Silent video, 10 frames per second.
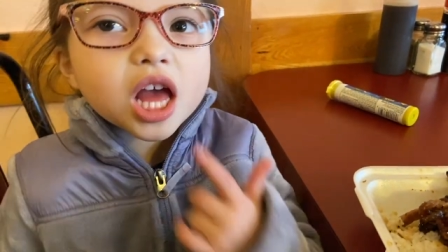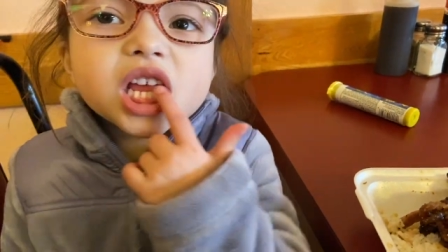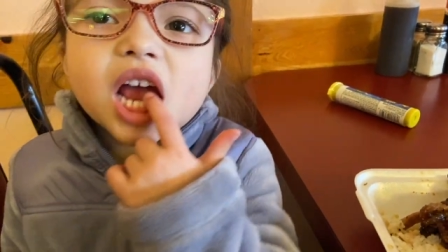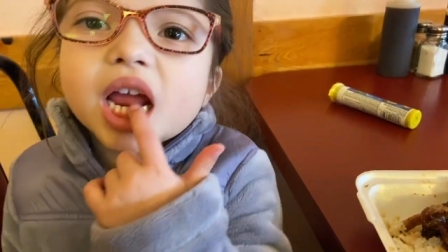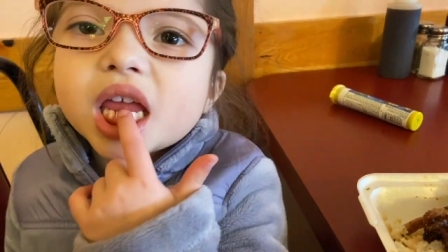
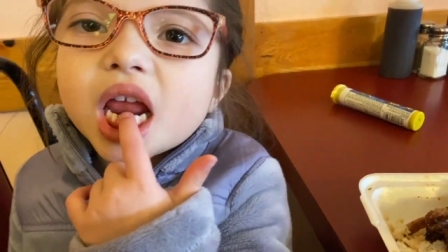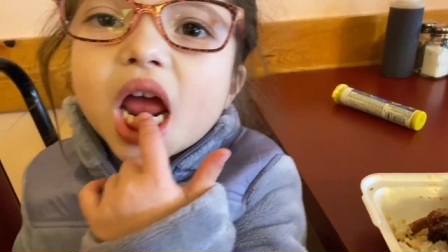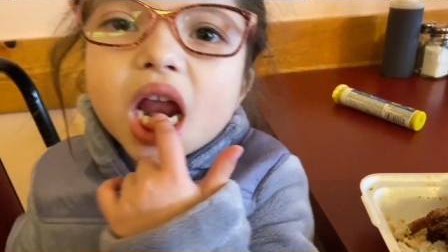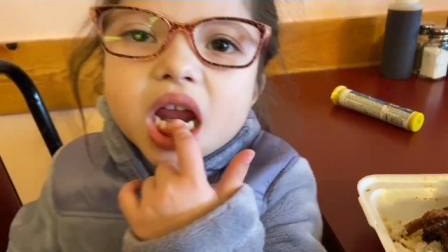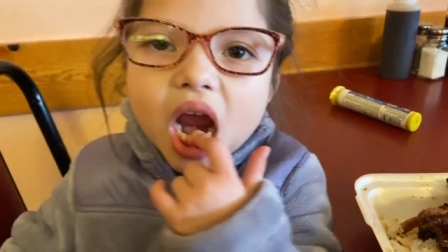Like
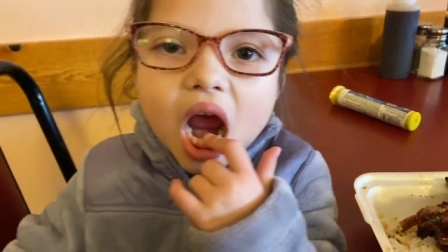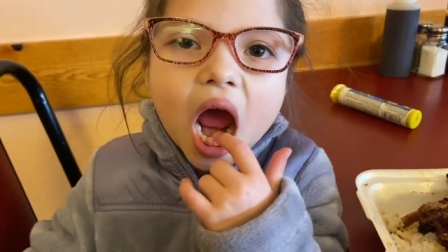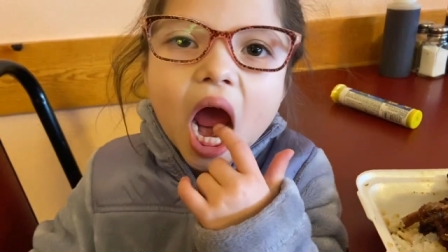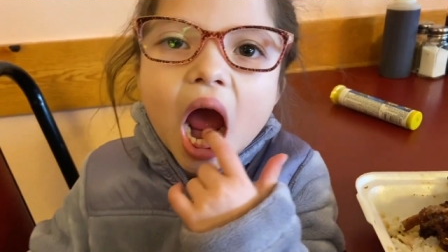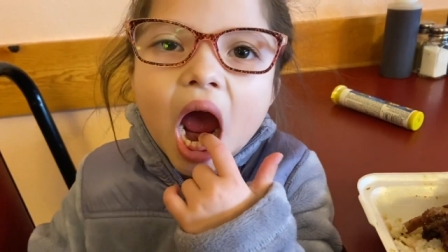this.
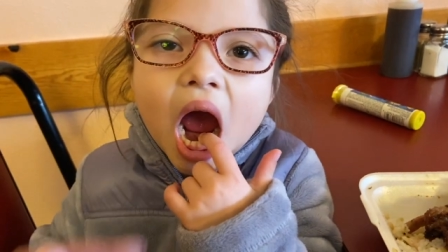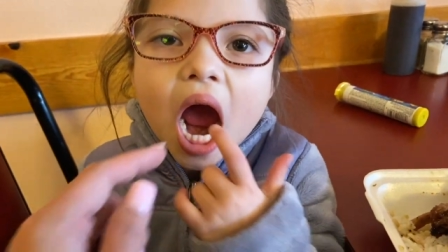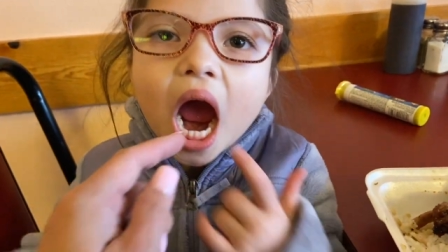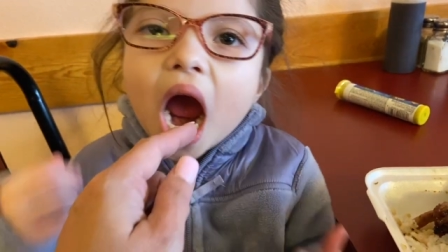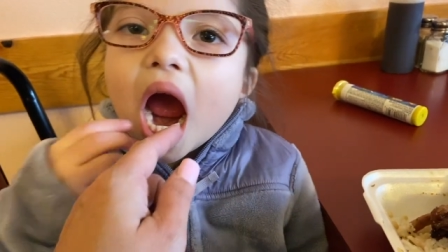Oh, like
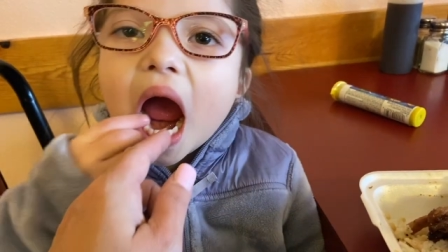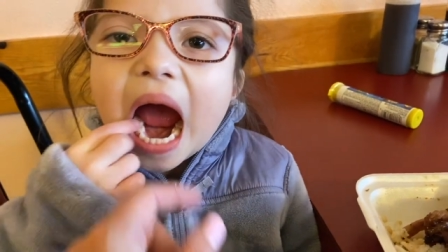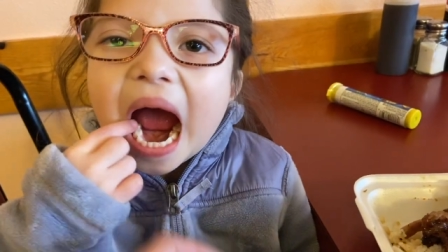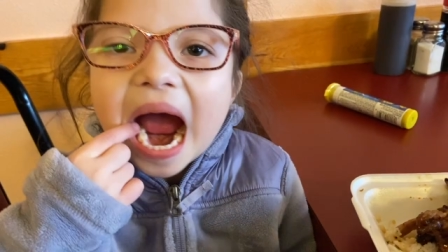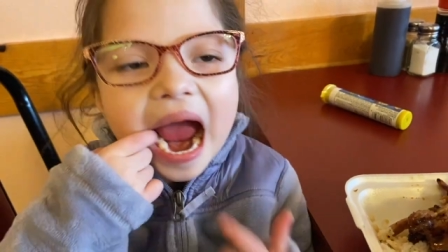the little
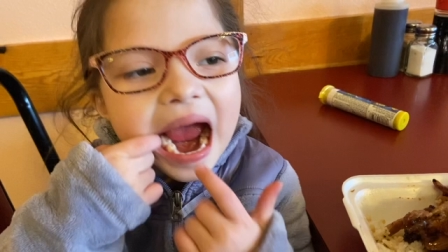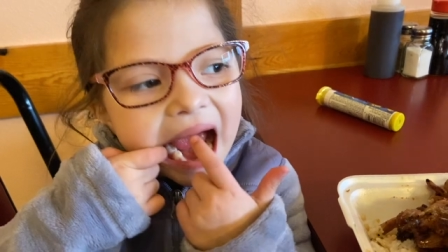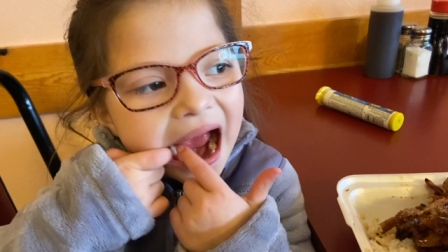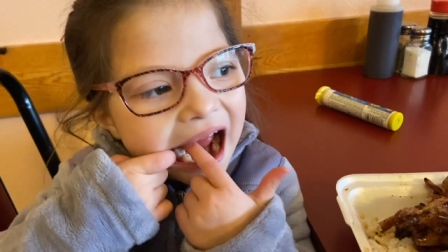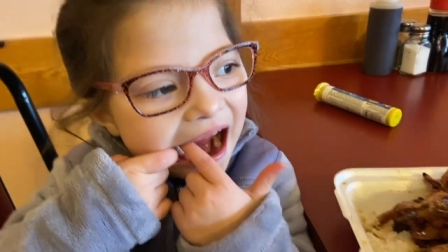chicken pieces?